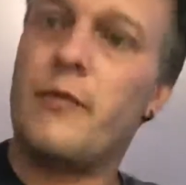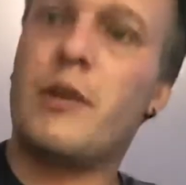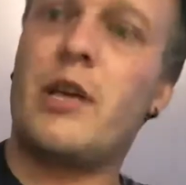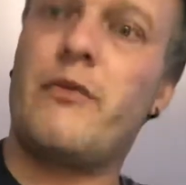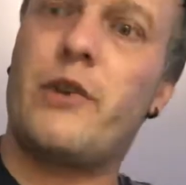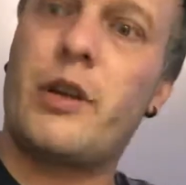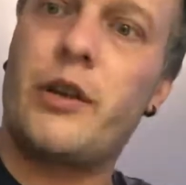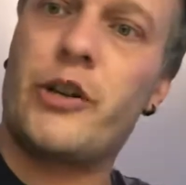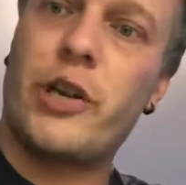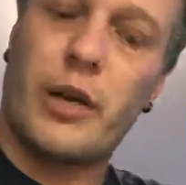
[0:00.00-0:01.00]
Giving it
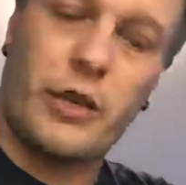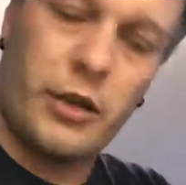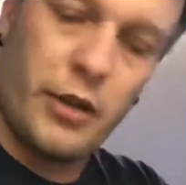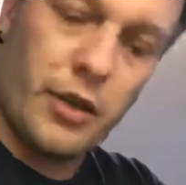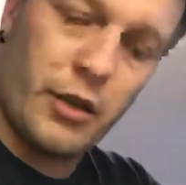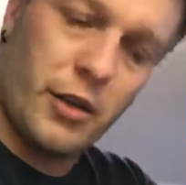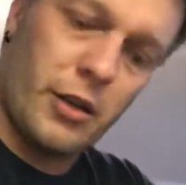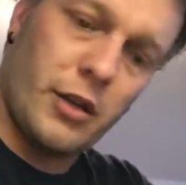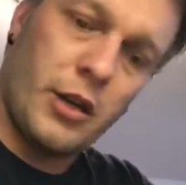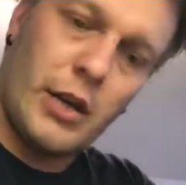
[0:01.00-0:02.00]
a shake.
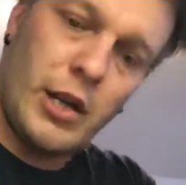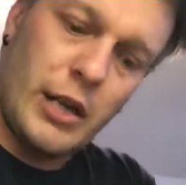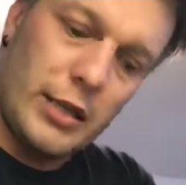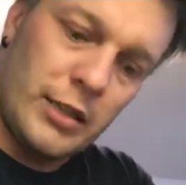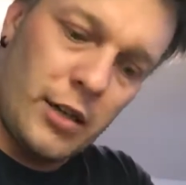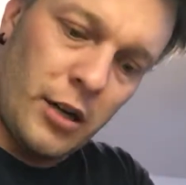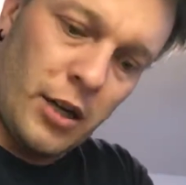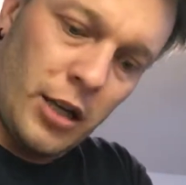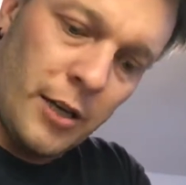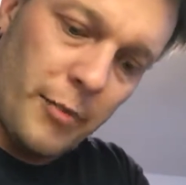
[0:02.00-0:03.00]
That's
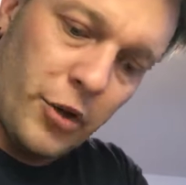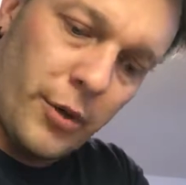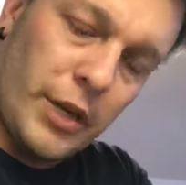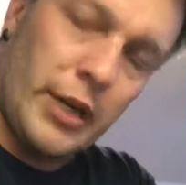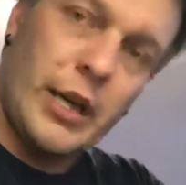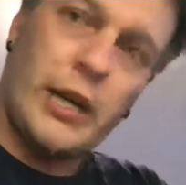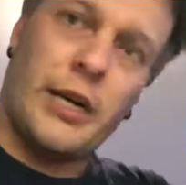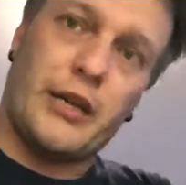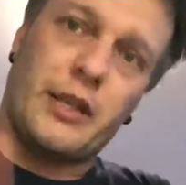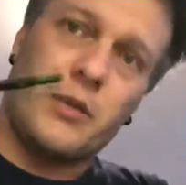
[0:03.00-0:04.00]
all I'm doing.
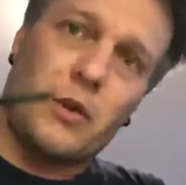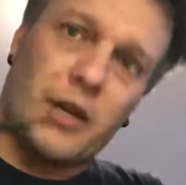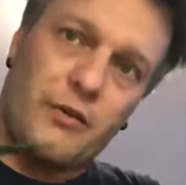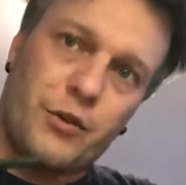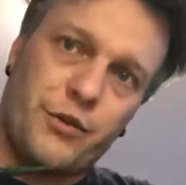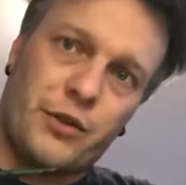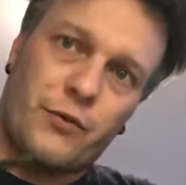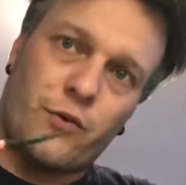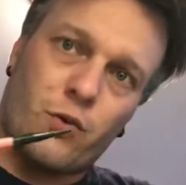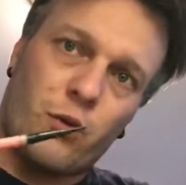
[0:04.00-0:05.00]
Now this one I've used
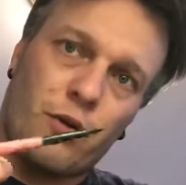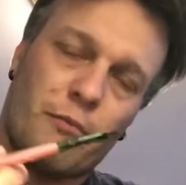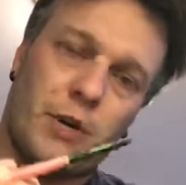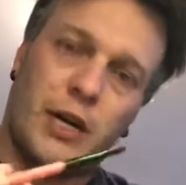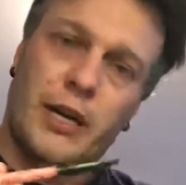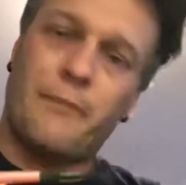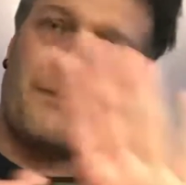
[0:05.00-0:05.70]
for my